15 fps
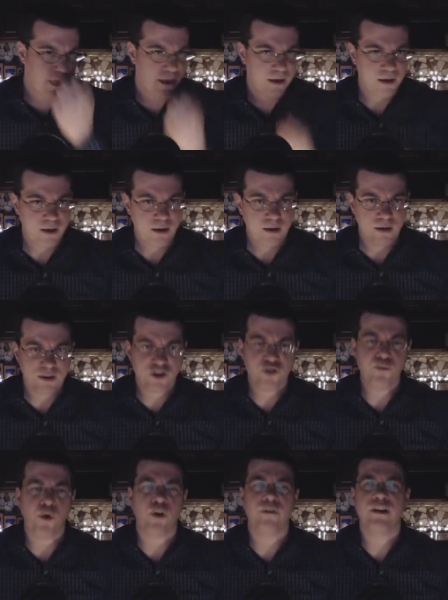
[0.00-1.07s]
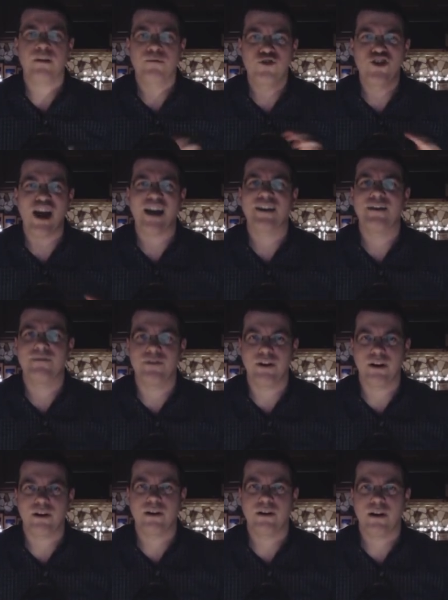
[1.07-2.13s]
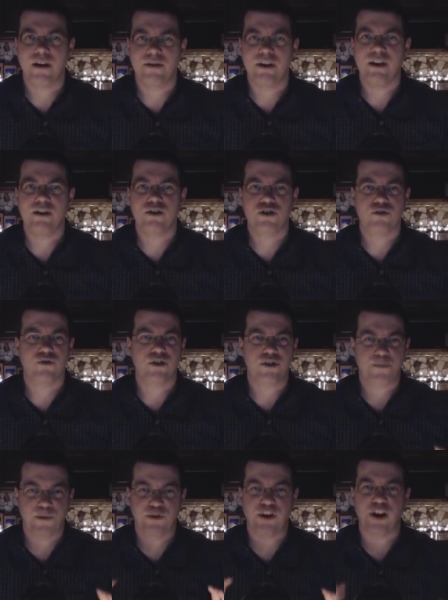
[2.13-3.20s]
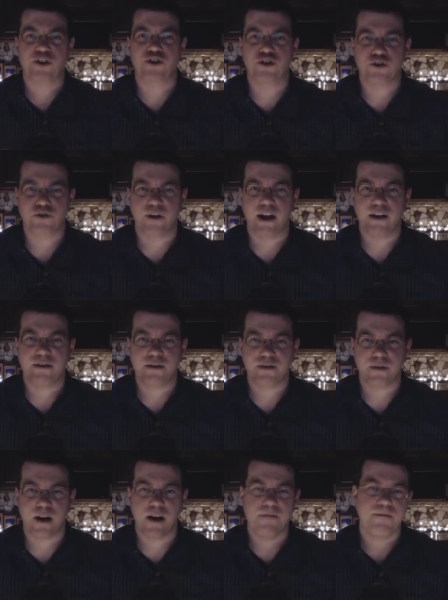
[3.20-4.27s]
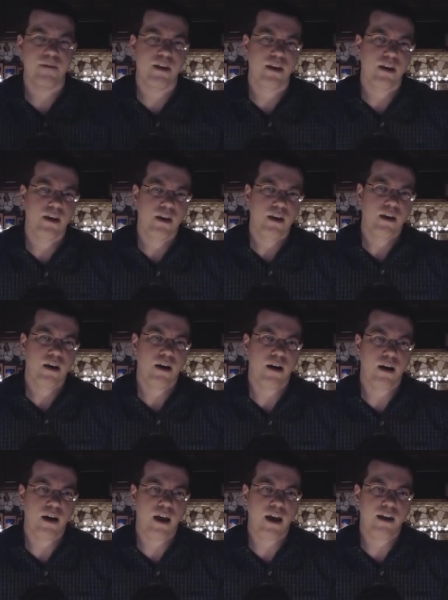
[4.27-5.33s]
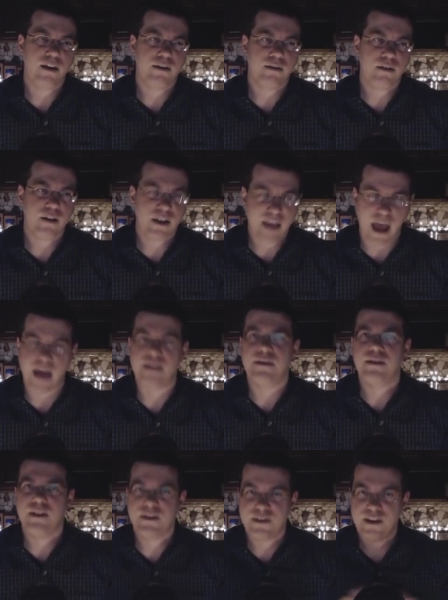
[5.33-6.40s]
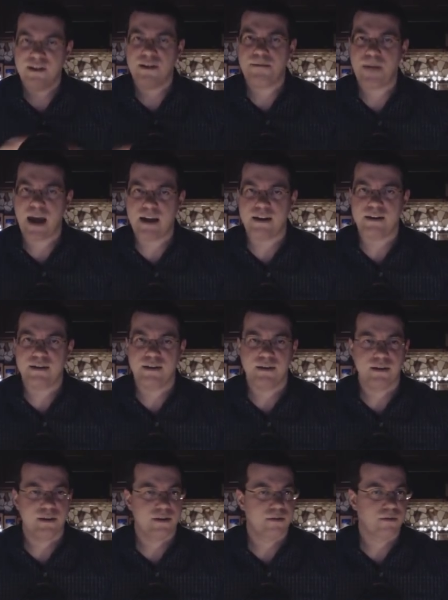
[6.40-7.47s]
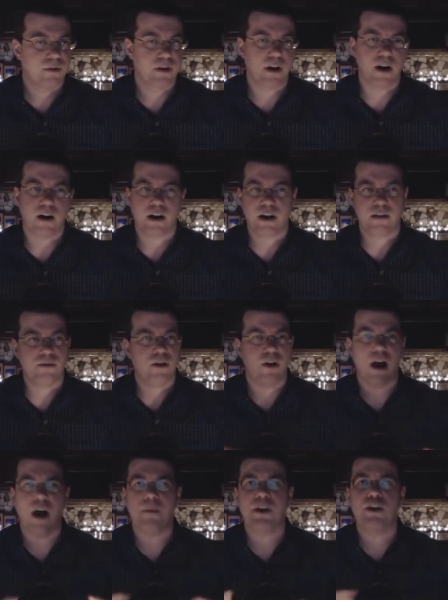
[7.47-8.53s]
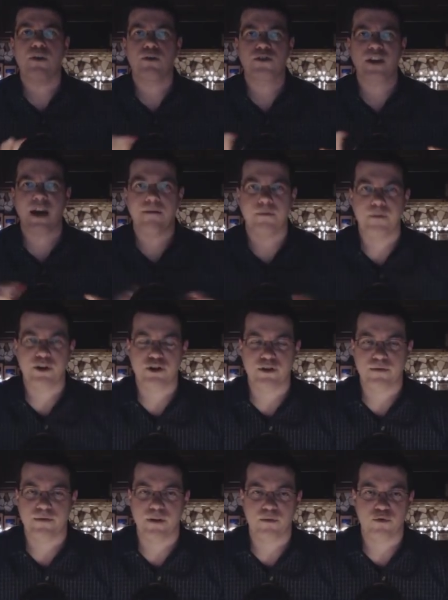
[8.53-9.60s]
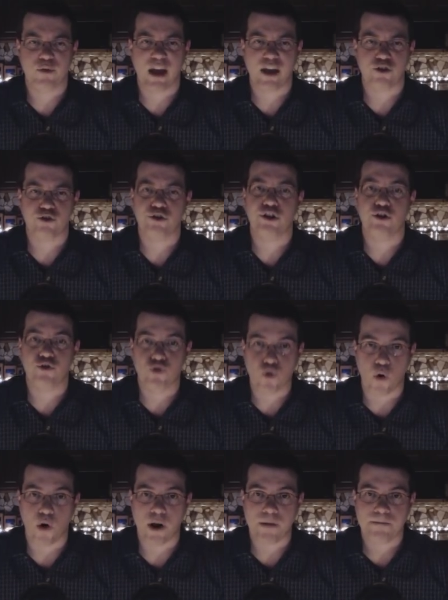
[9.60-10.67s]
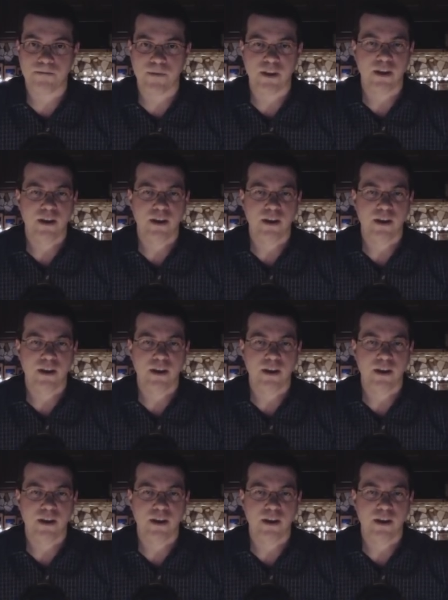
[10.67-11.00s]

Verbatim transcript: Now, this is more of an objective look at the industry's production trends, right? Uh, and again, it's independent regarding, you know, how many of those aforementioned films we actually enjoy.